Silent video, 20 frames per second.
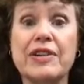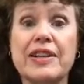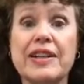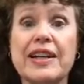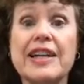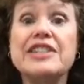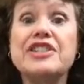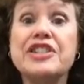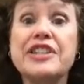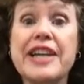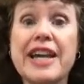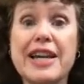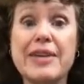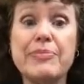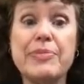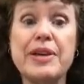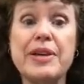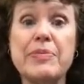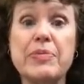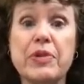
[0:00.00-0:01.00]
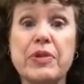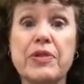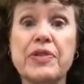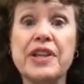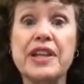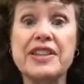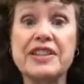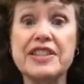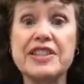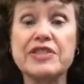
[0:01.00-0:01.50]
educate people
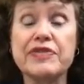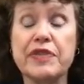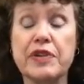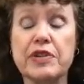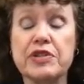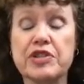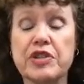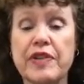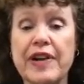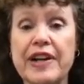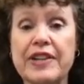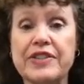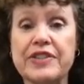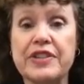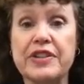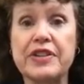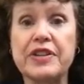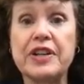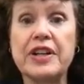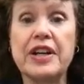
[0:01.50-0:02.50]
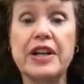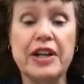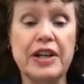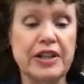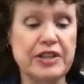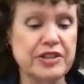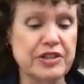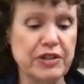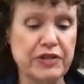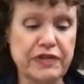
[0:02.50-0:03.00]
that these folks are out there.
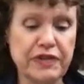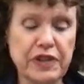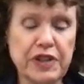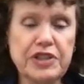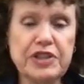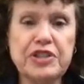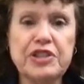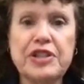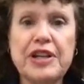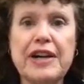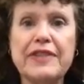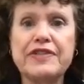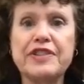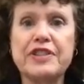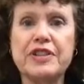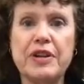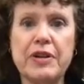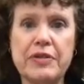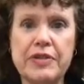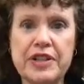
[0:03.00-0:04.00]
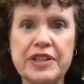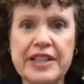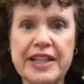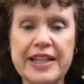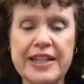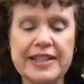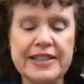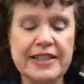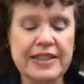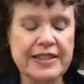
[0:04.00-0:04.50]
So first, you have to know that they
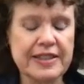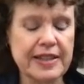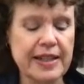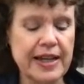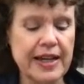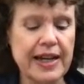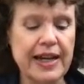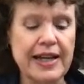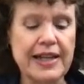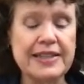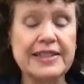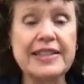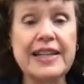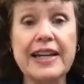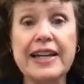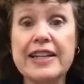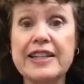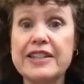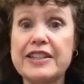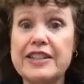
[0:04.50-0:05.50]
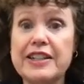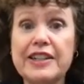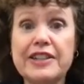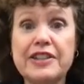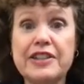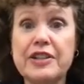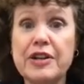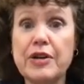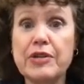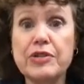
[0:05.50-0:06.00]
exist. Second, you need
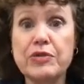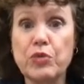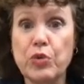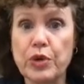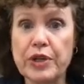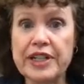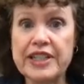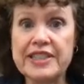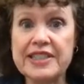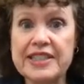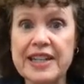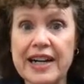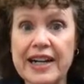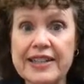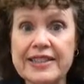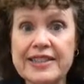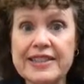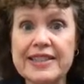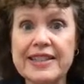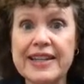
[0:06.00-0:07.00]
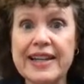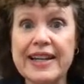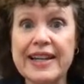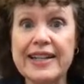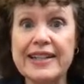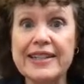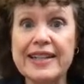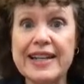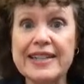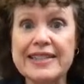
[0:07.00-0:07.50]
to know the warning signs.
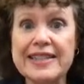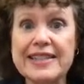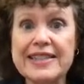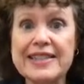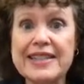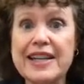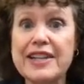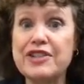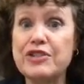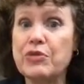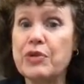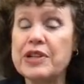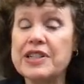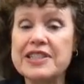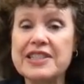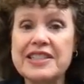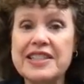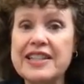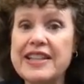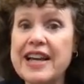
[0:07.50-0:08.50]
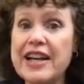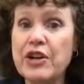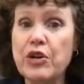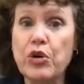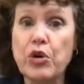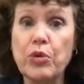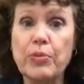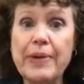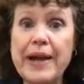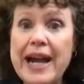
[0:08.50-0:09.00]
And as I said, you want to see that
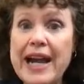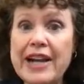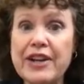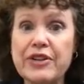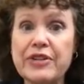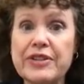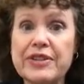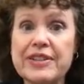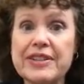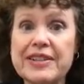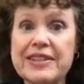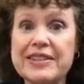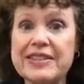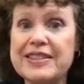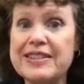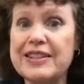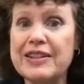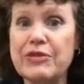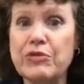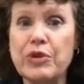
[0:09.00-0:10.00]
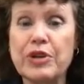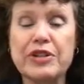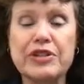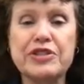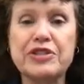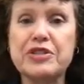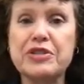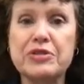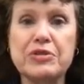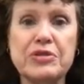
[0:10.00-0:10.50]
whole pattern. One or
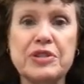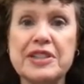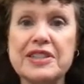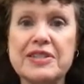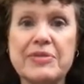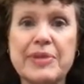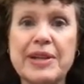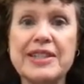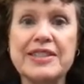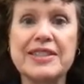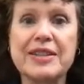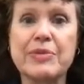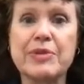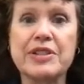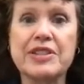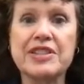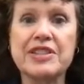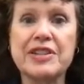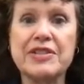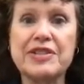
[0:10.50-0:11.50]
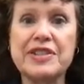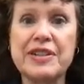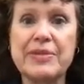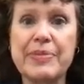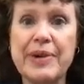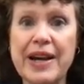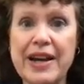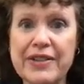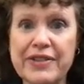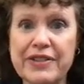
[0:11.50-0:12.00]
two doesn't make someone a
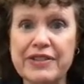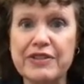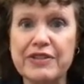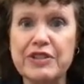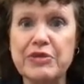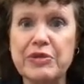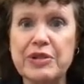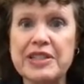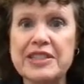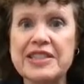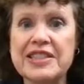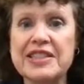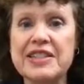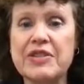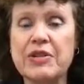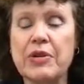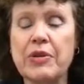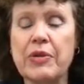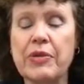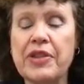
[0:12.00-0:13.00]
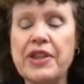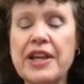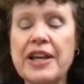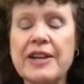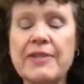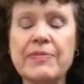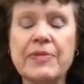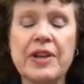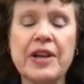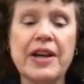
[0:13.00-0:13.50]
sociopath. You want to see the whole thing.